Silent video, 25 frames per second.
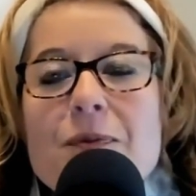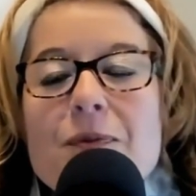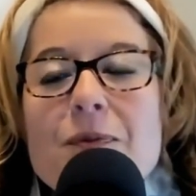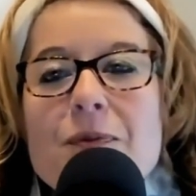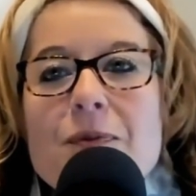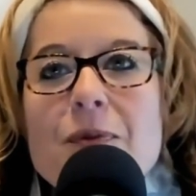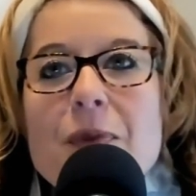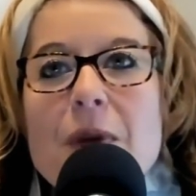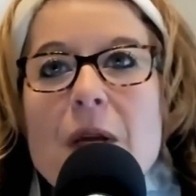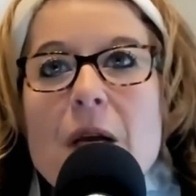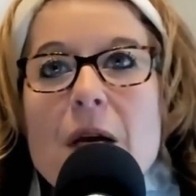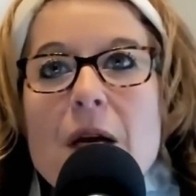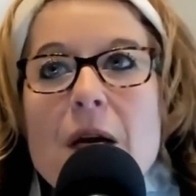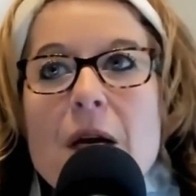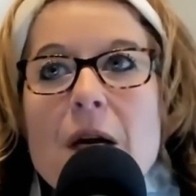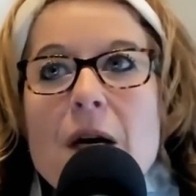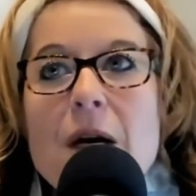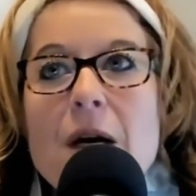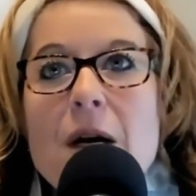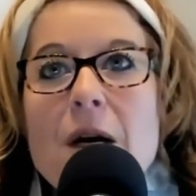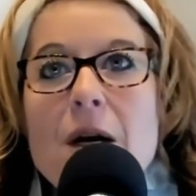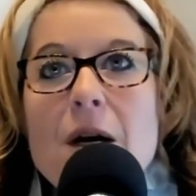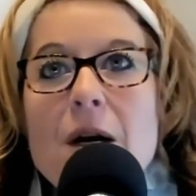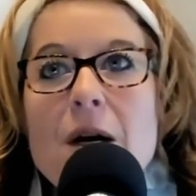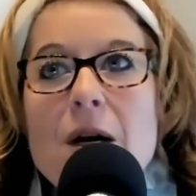It's
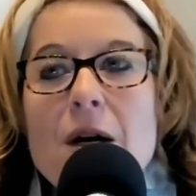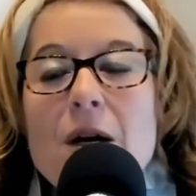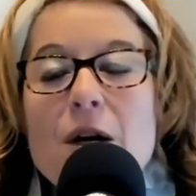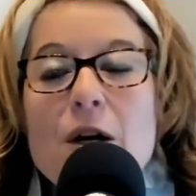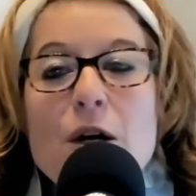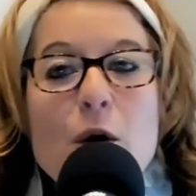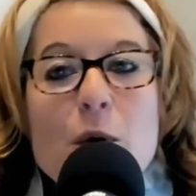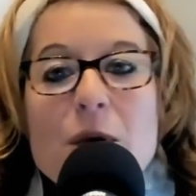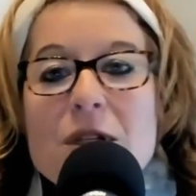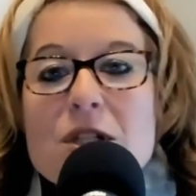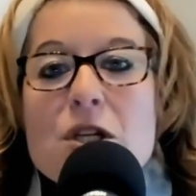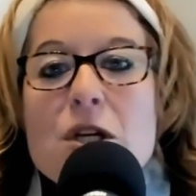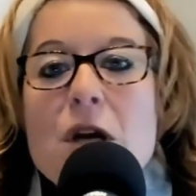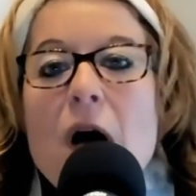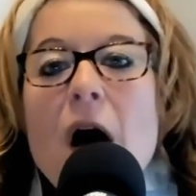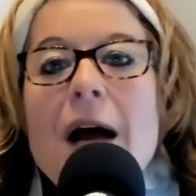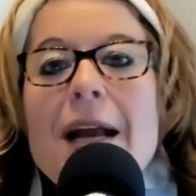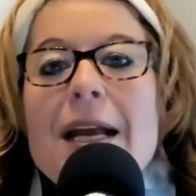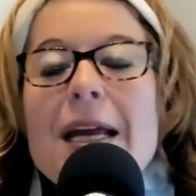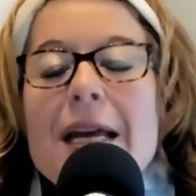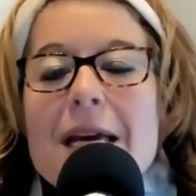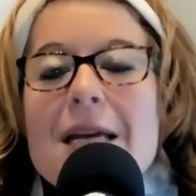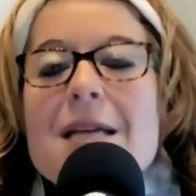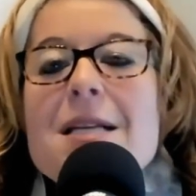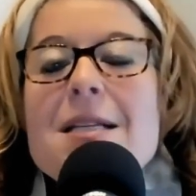not easy.
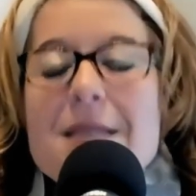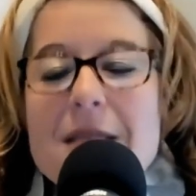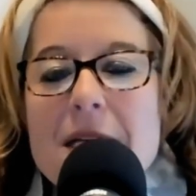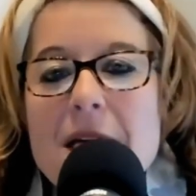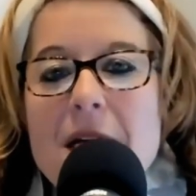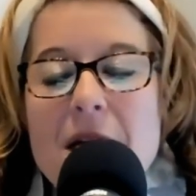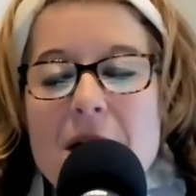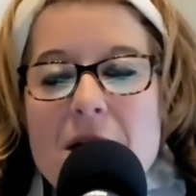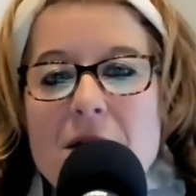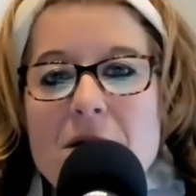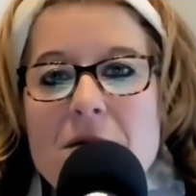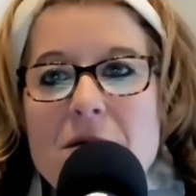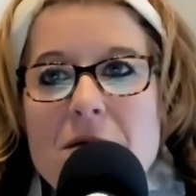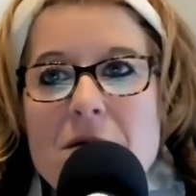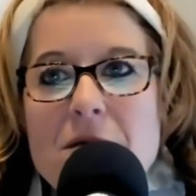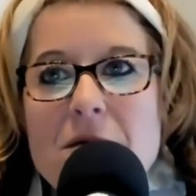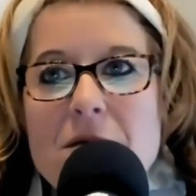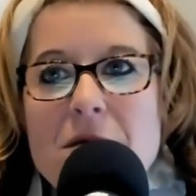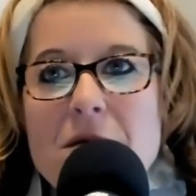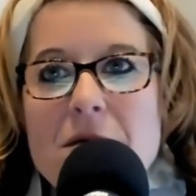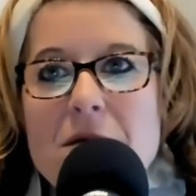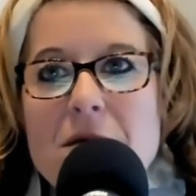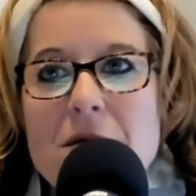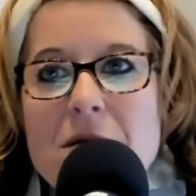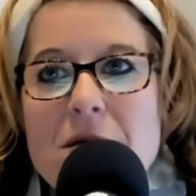I
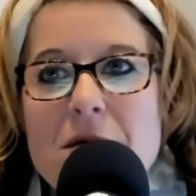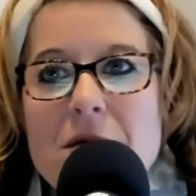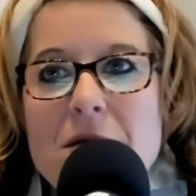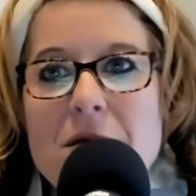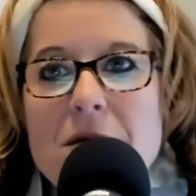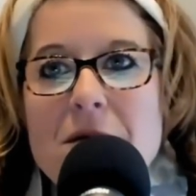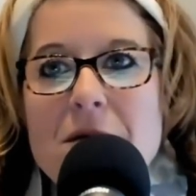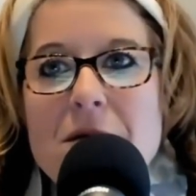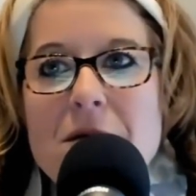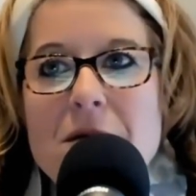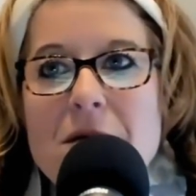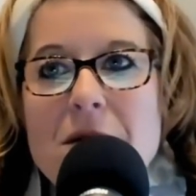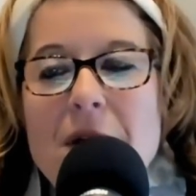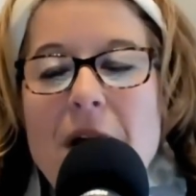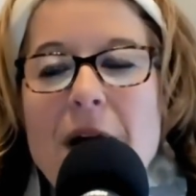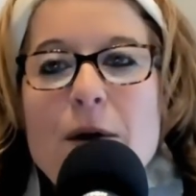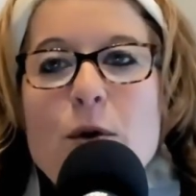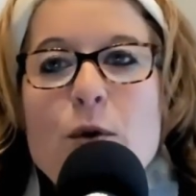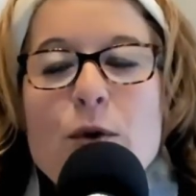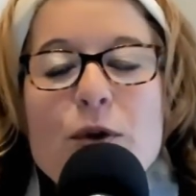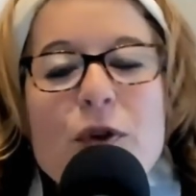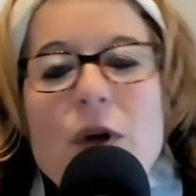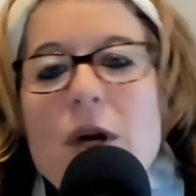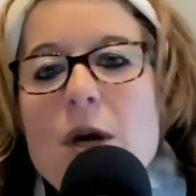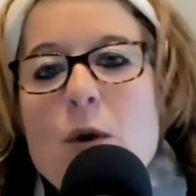don't think when Jesus
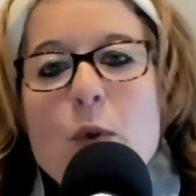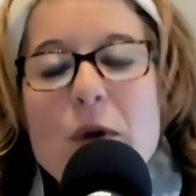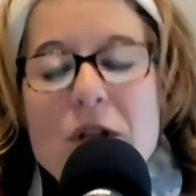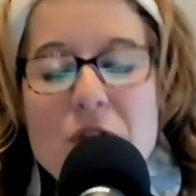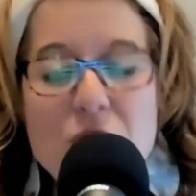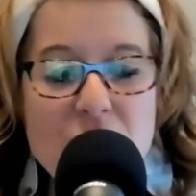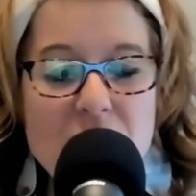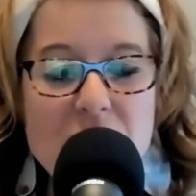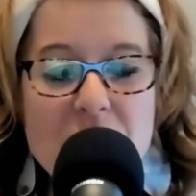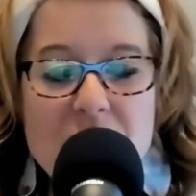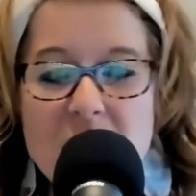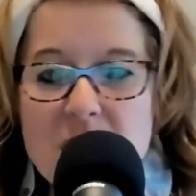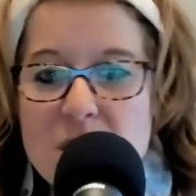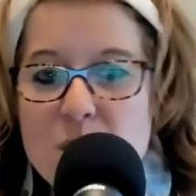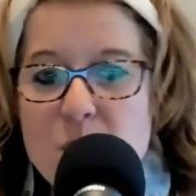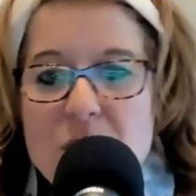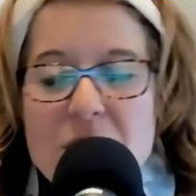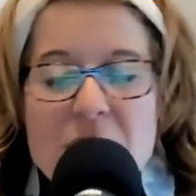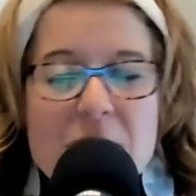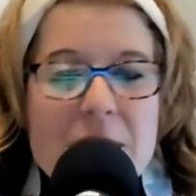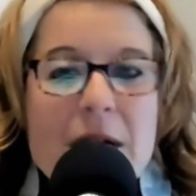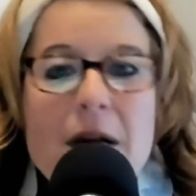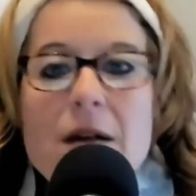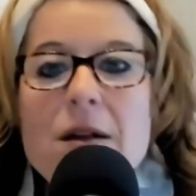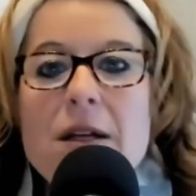was telling
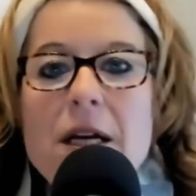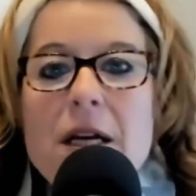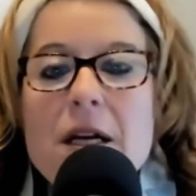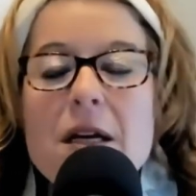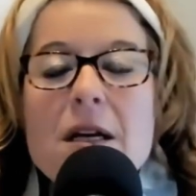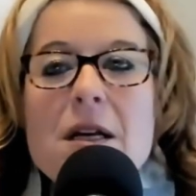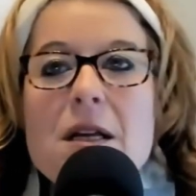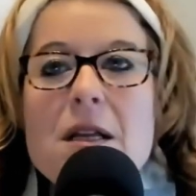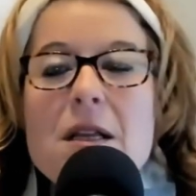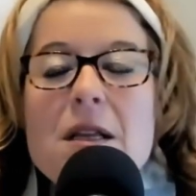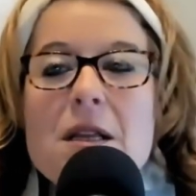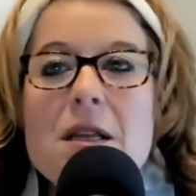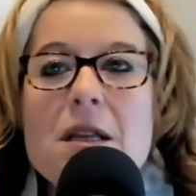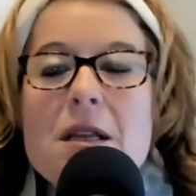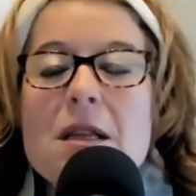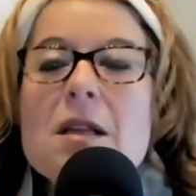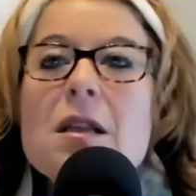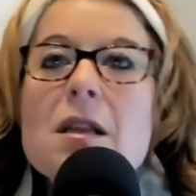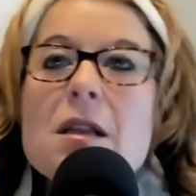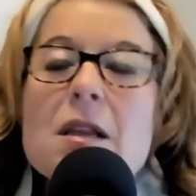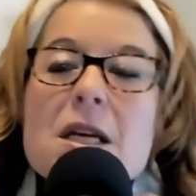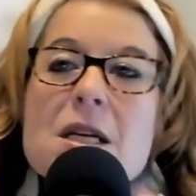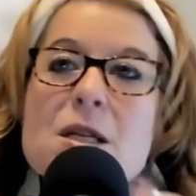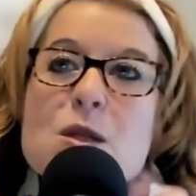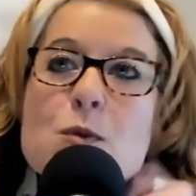these
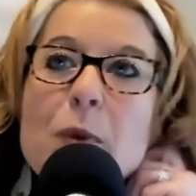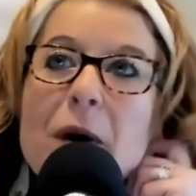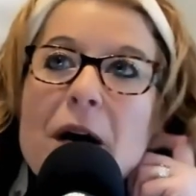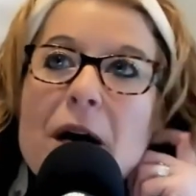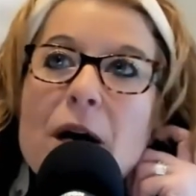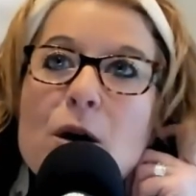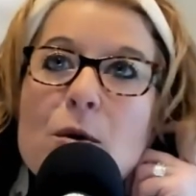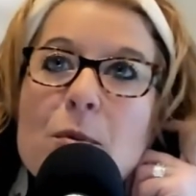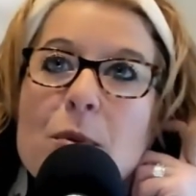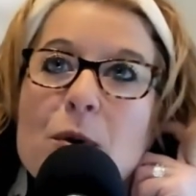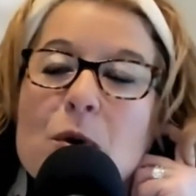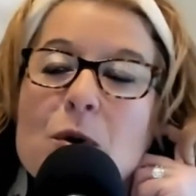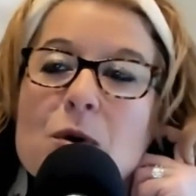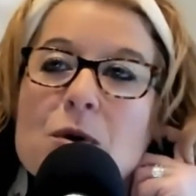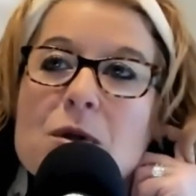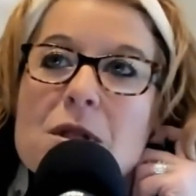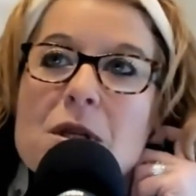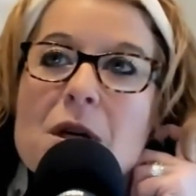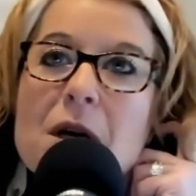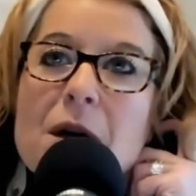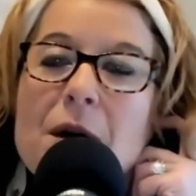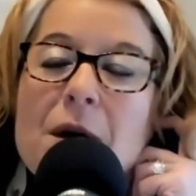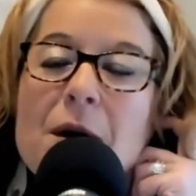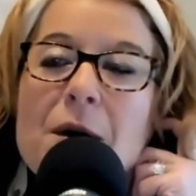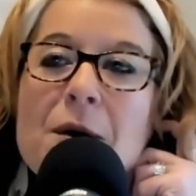parables that
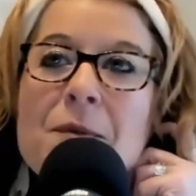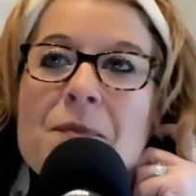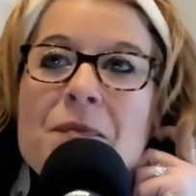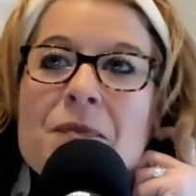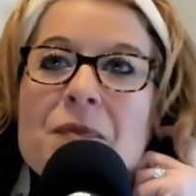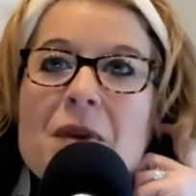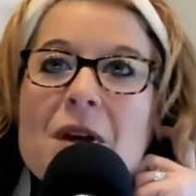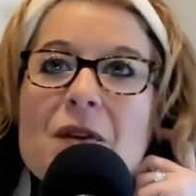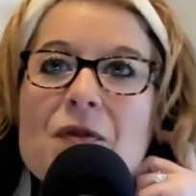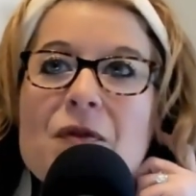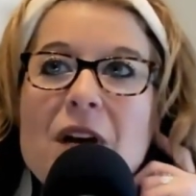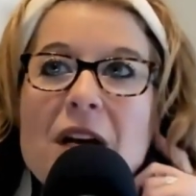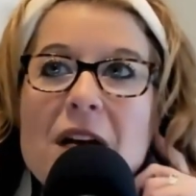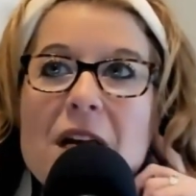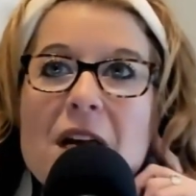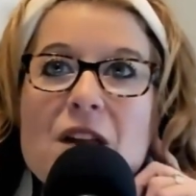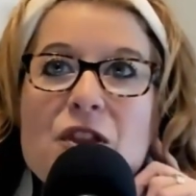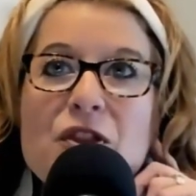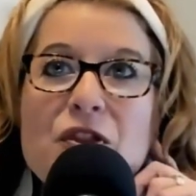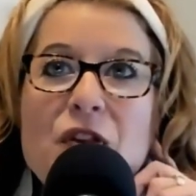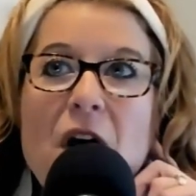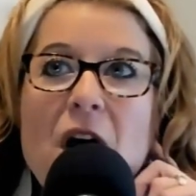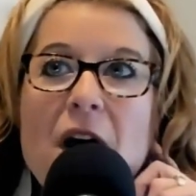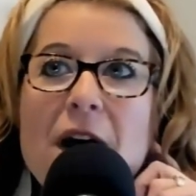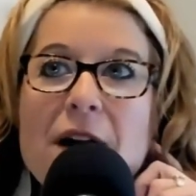he thought that this was going
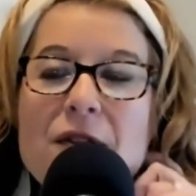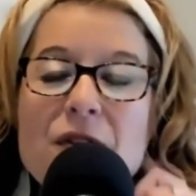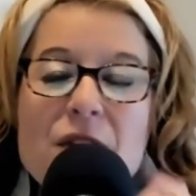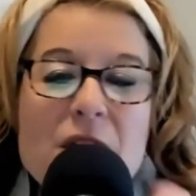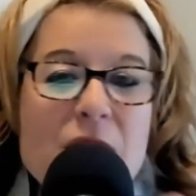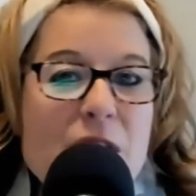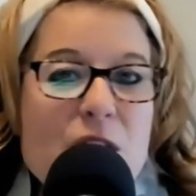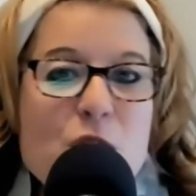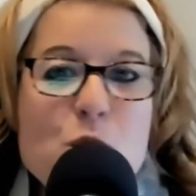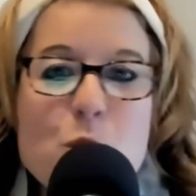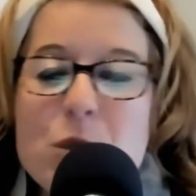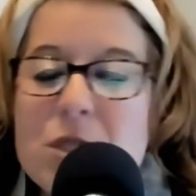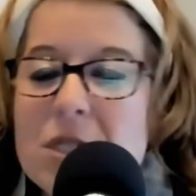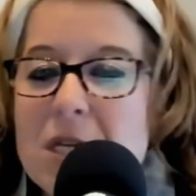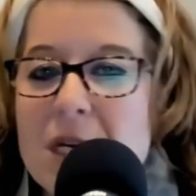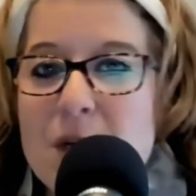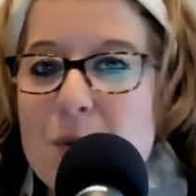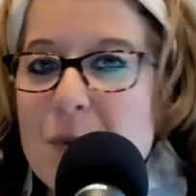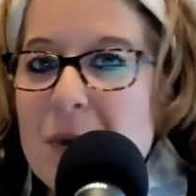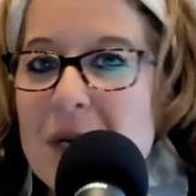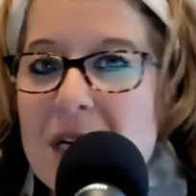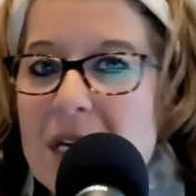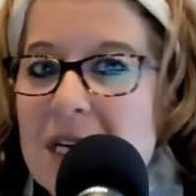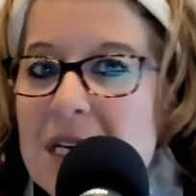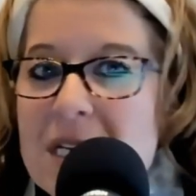to be easy for
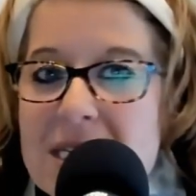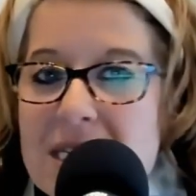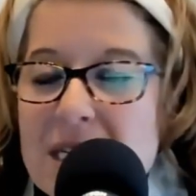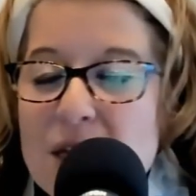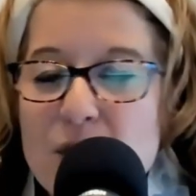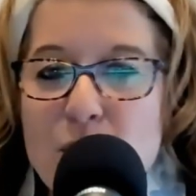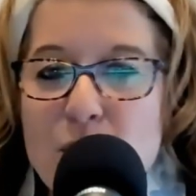anyone.